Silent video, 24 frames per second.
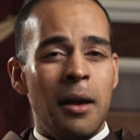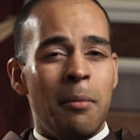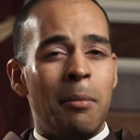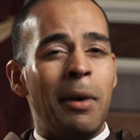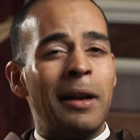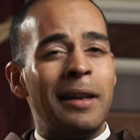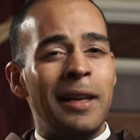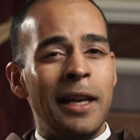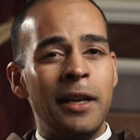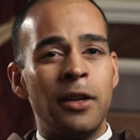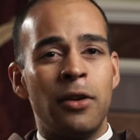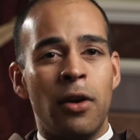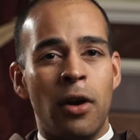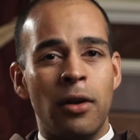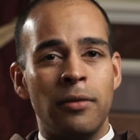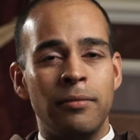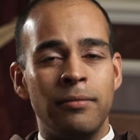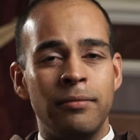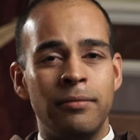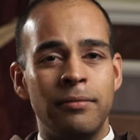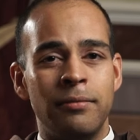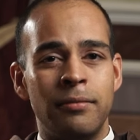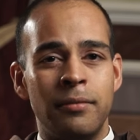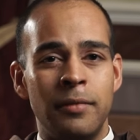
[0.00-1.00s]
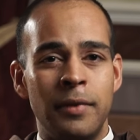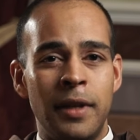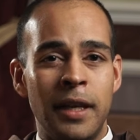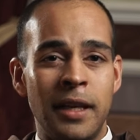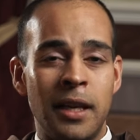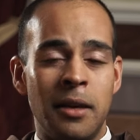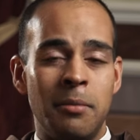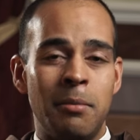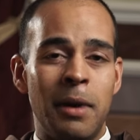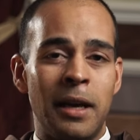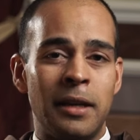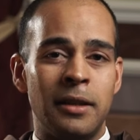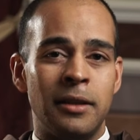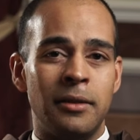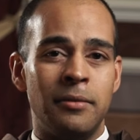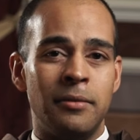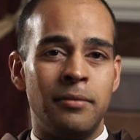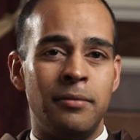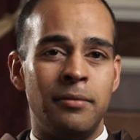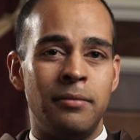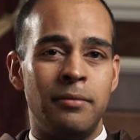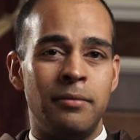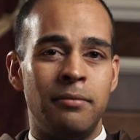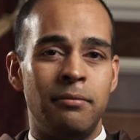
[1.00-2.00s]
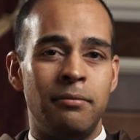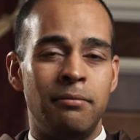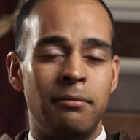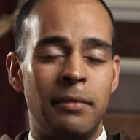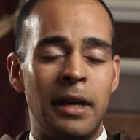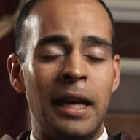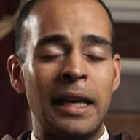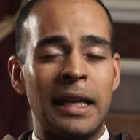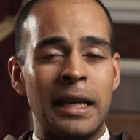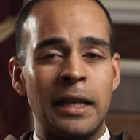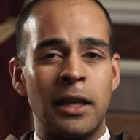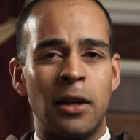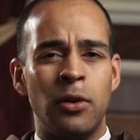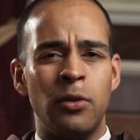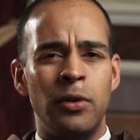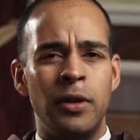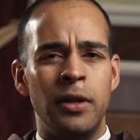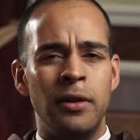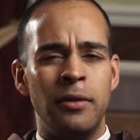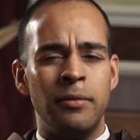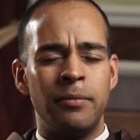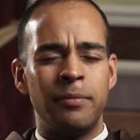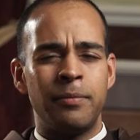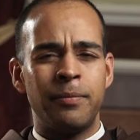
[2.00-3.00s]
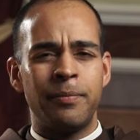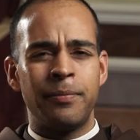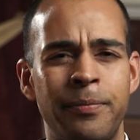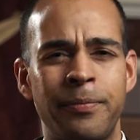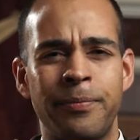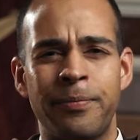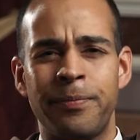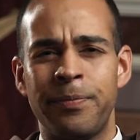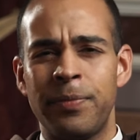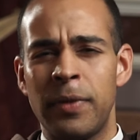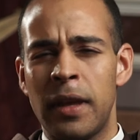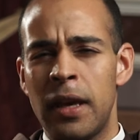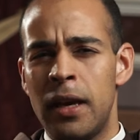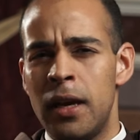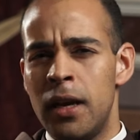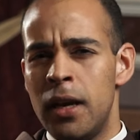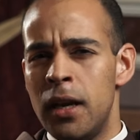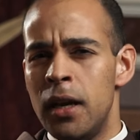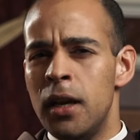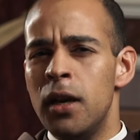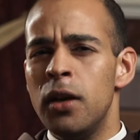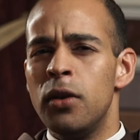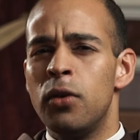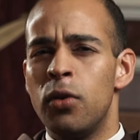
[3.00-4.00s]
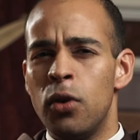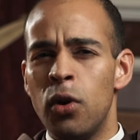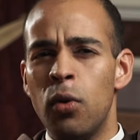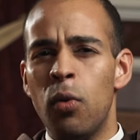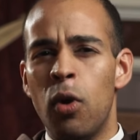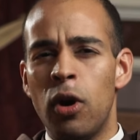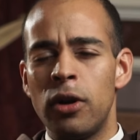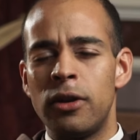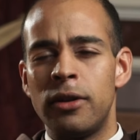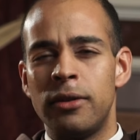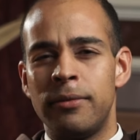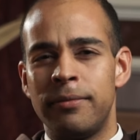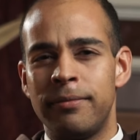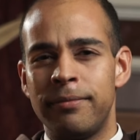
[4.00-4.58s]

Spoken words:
But later on, thinking better, I concluded, you know what?